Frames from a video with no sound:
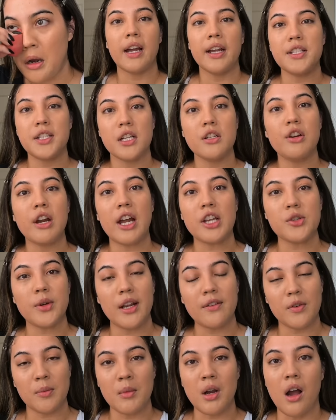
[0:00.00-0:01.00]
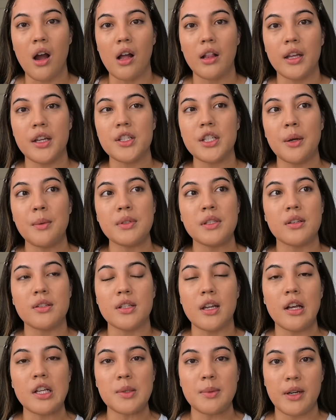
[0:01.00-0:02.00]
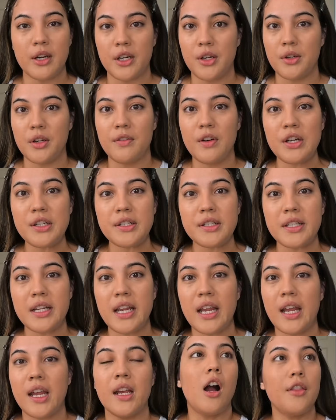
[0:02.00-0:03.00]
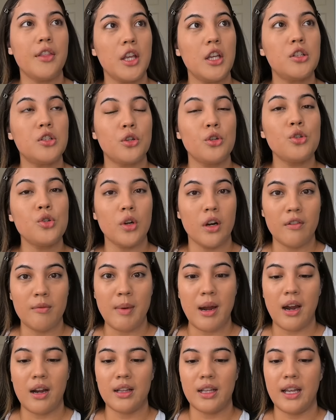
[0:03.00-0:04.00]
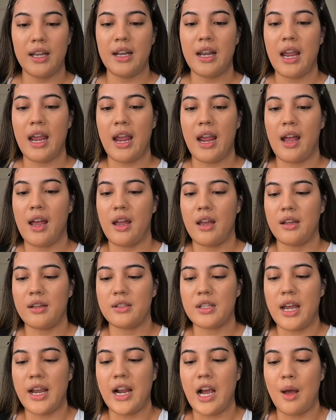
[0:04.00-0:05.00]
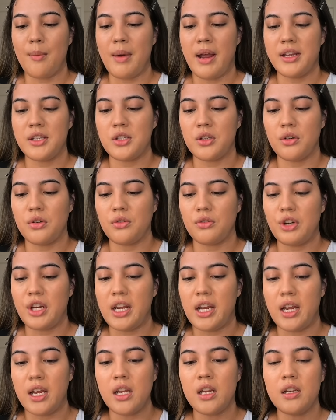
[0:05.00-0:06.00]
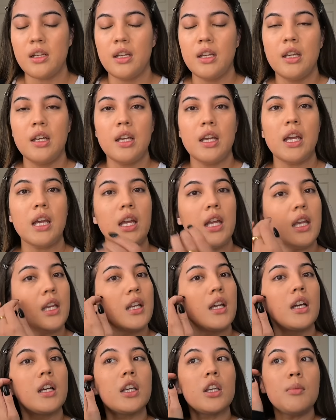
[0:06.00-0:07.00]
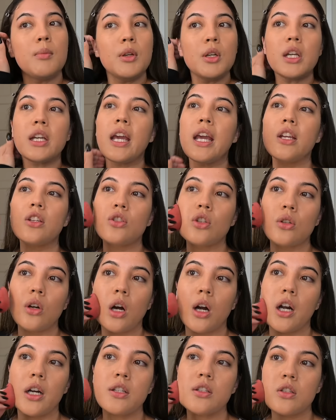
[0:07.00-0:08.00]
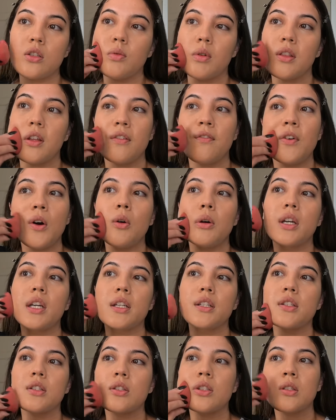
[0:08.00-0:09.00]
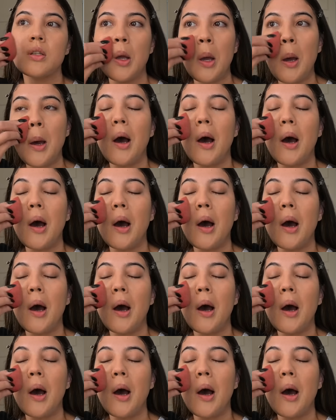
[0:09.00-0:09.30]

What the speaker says: I did graduate from college. I went to Salisbury University on the Eastern Shore of Maryland, and I got my degree in communication arts with a focus